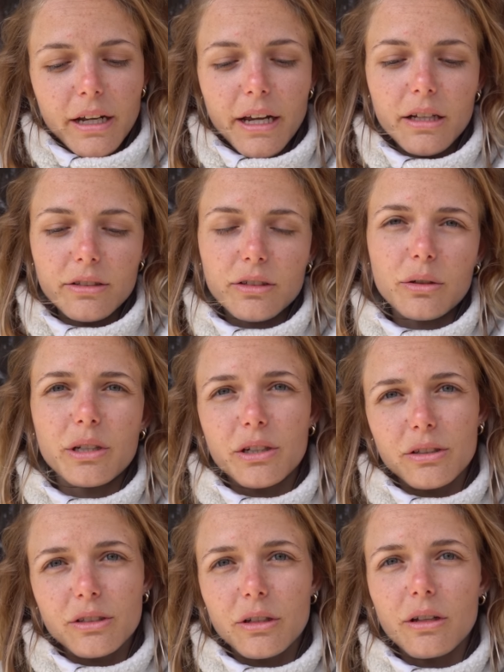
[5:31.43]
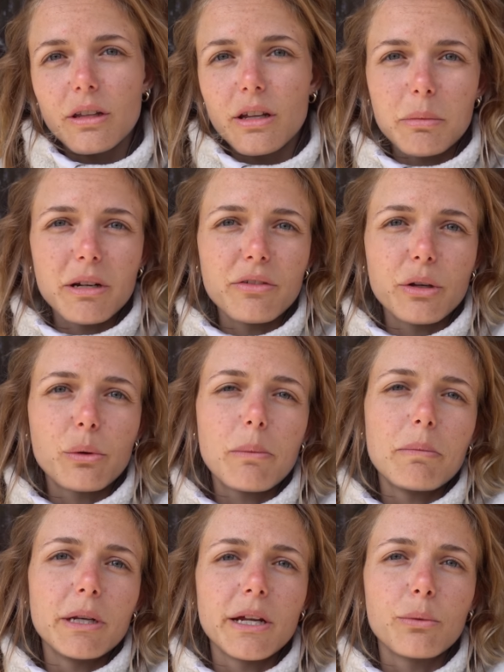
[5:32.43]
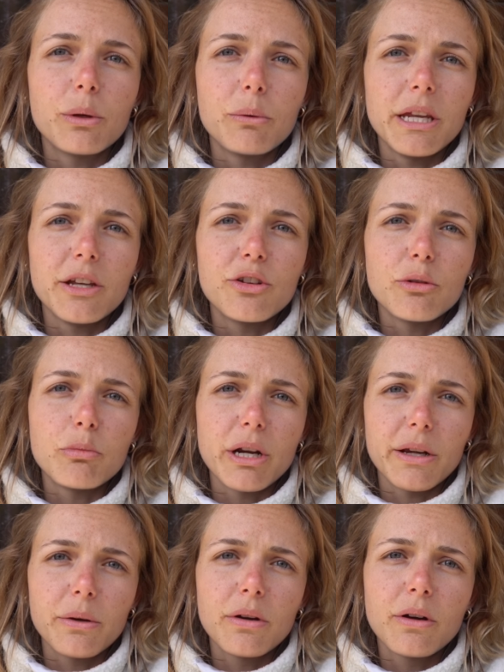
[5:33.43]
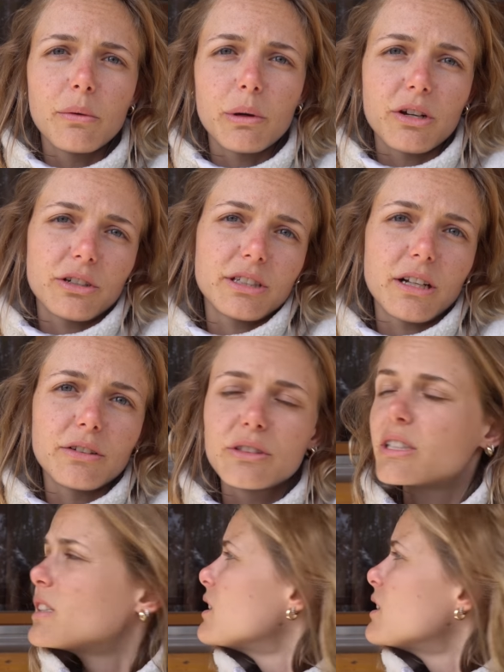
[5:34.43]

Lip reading: and so there's a little bit of equipment that we would need to bring with ourselves.